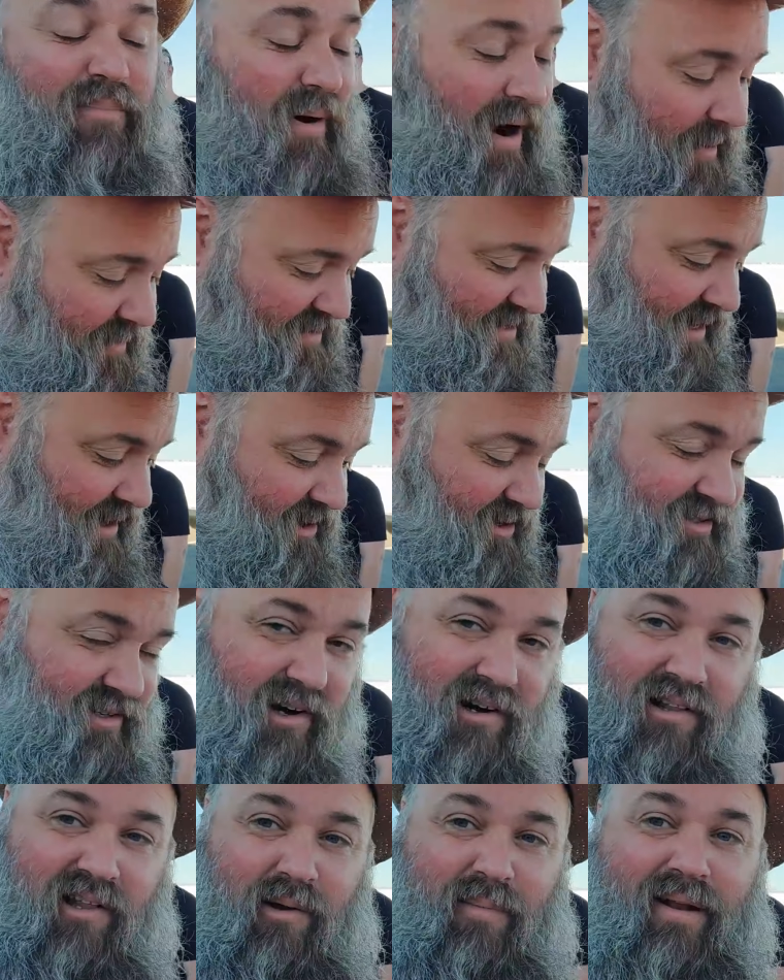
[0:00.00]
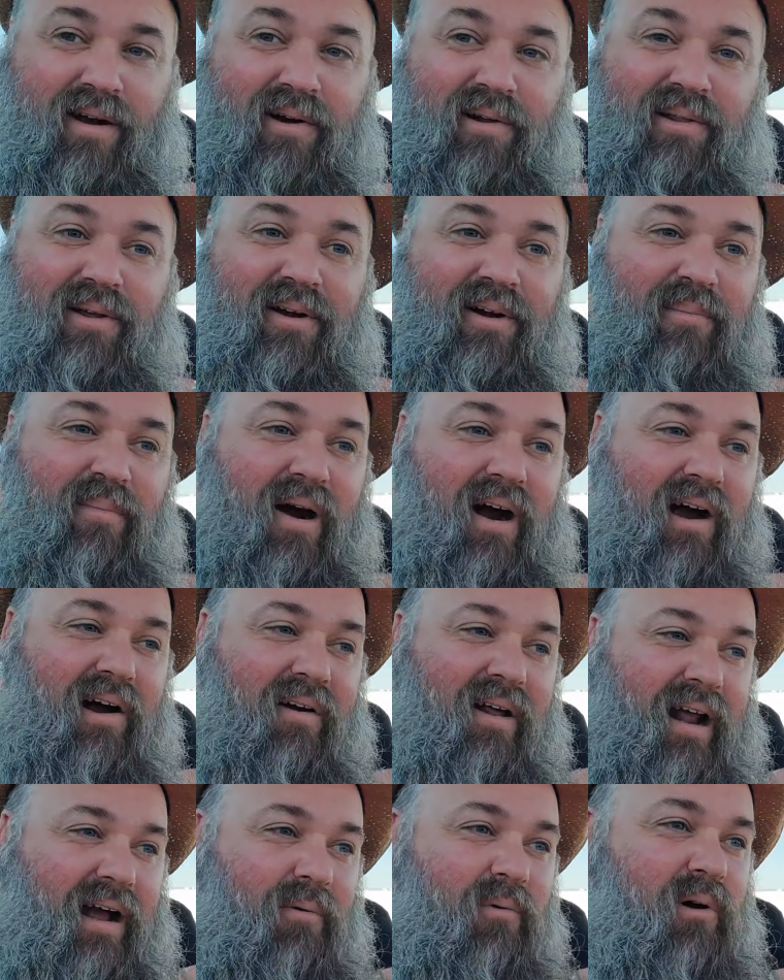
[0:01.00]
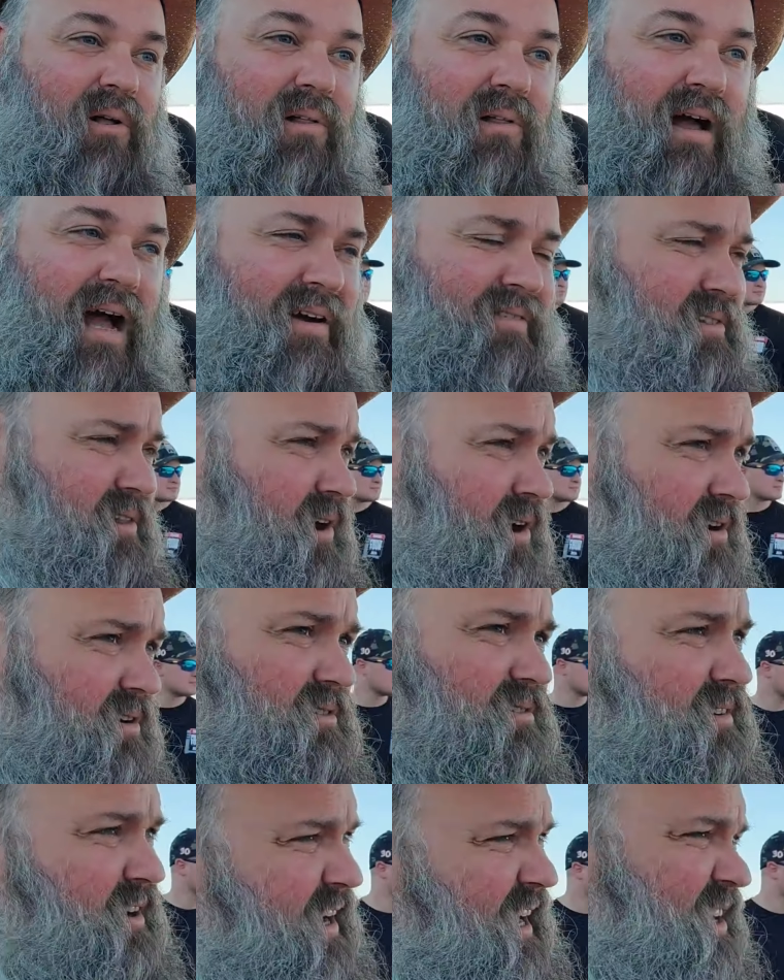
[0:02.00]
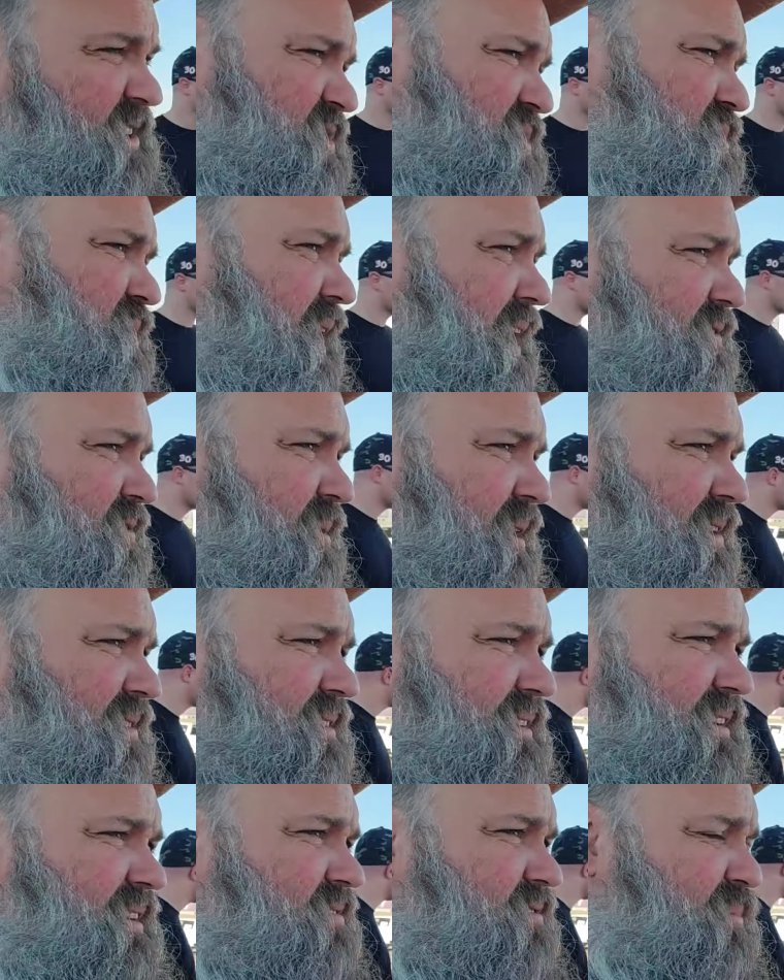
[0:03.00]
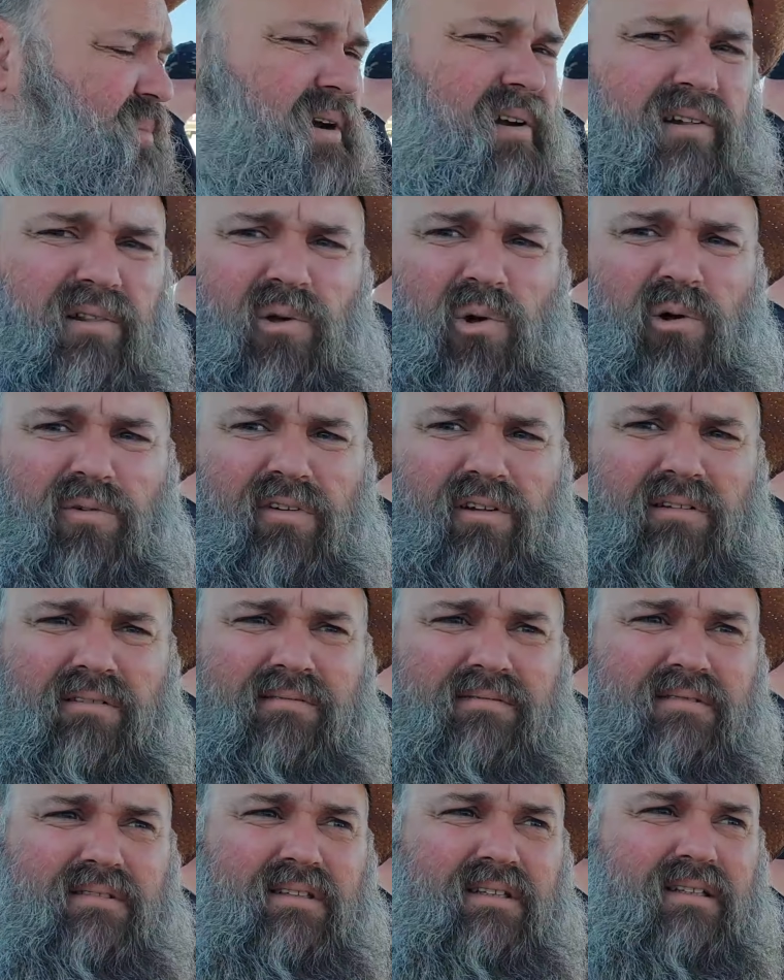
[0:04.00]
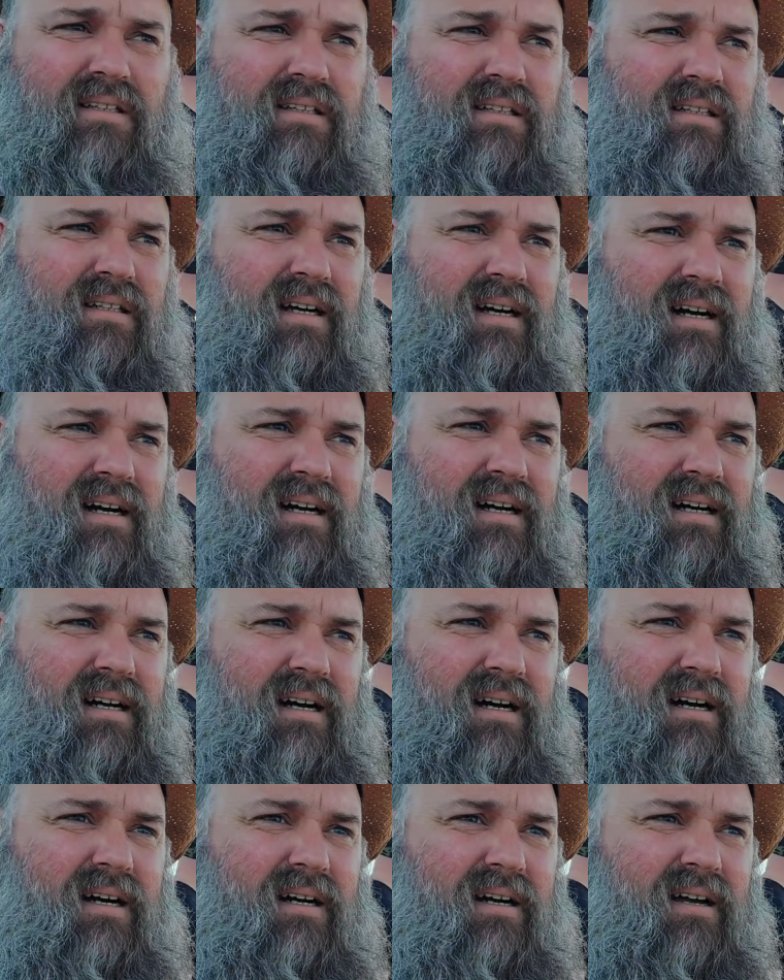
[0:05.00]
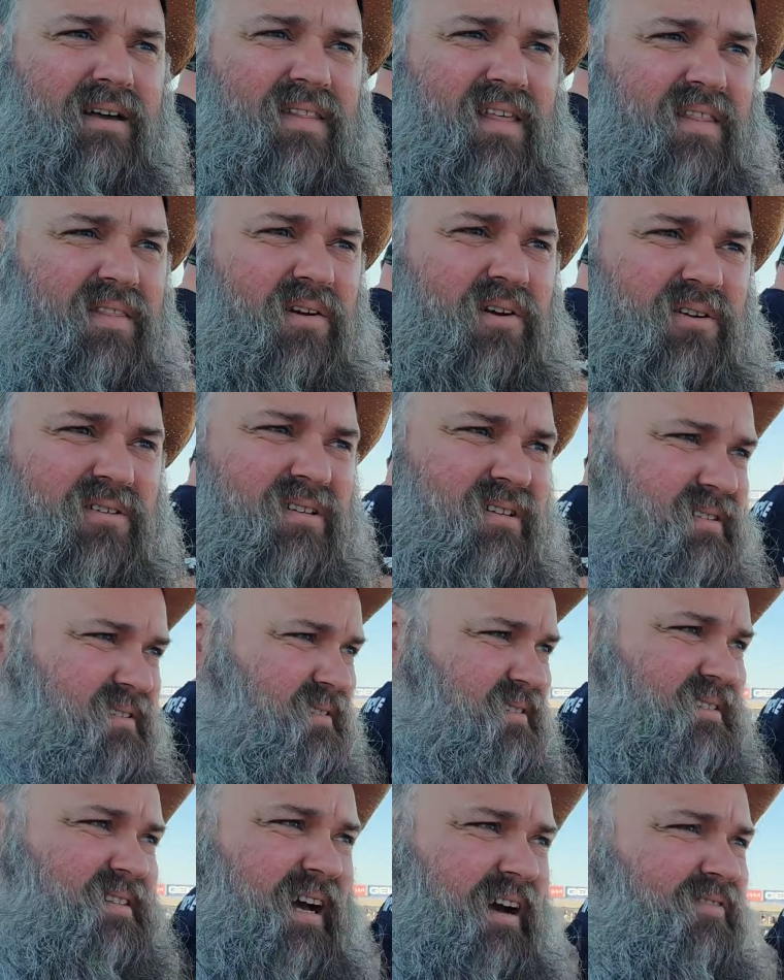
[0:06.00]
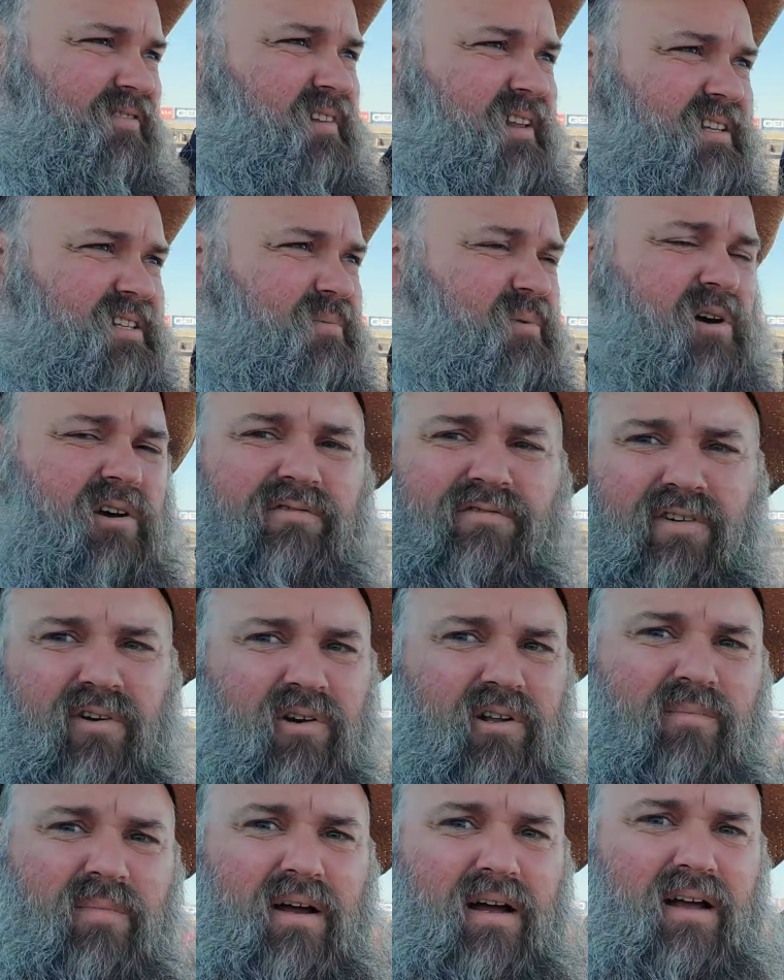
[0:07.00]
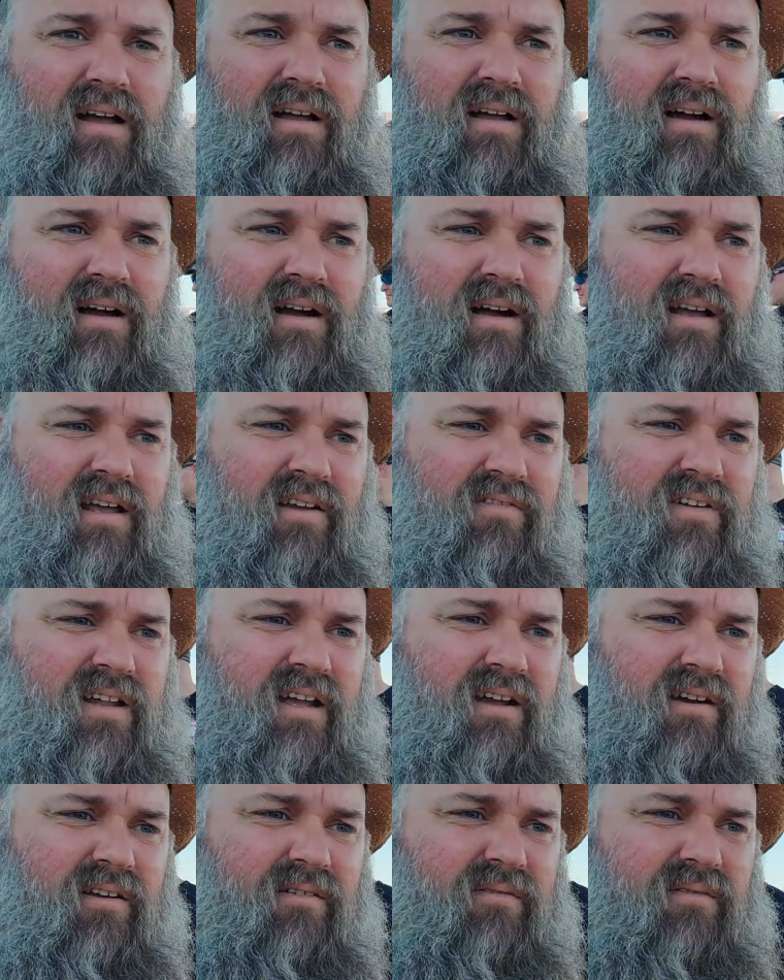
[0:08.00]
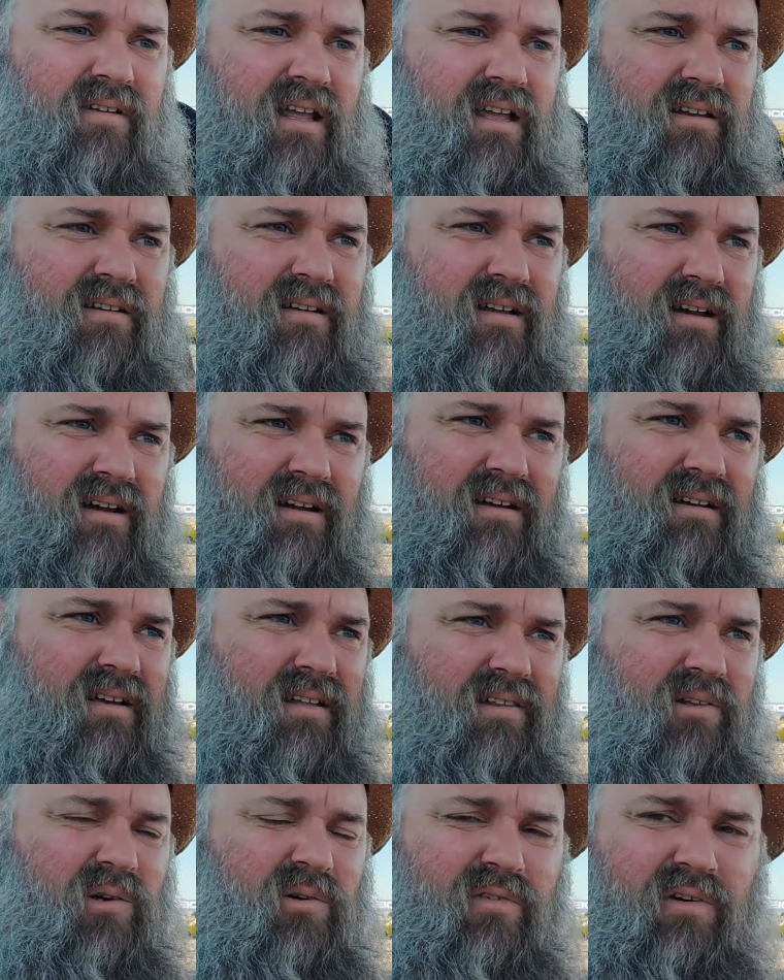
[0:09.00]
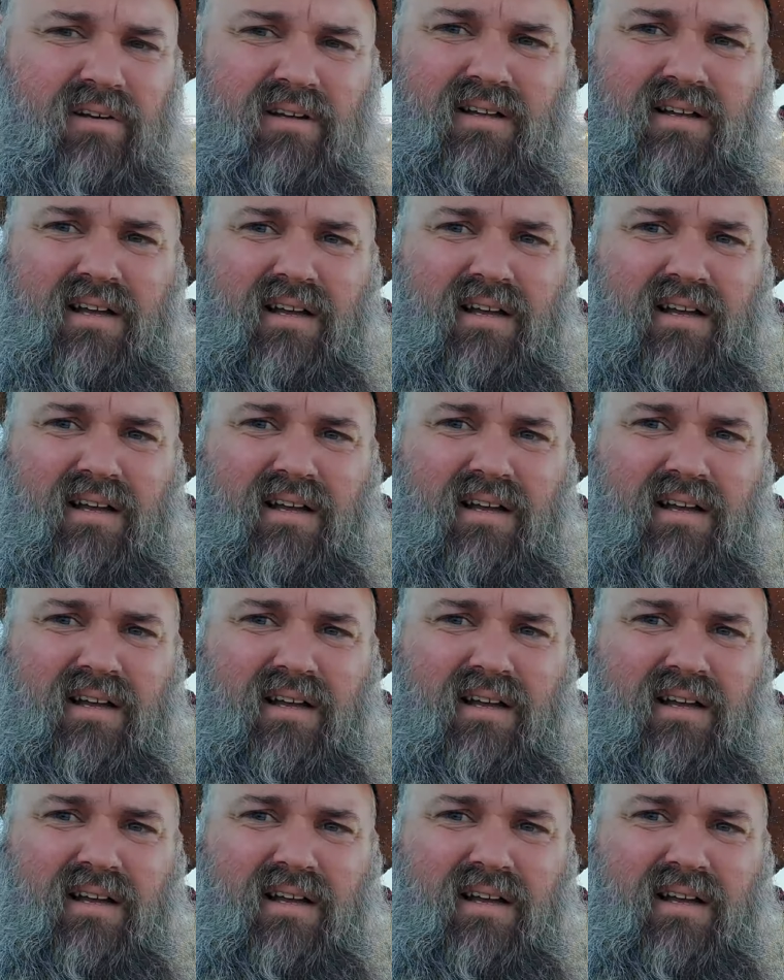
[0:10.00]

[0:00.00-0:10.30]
promise I will start a little bit earlier tomorrow, and I have a long-ish drive tomorrow. I'm here to Louisville, and then there's definitely some good food in my evening in Louisville.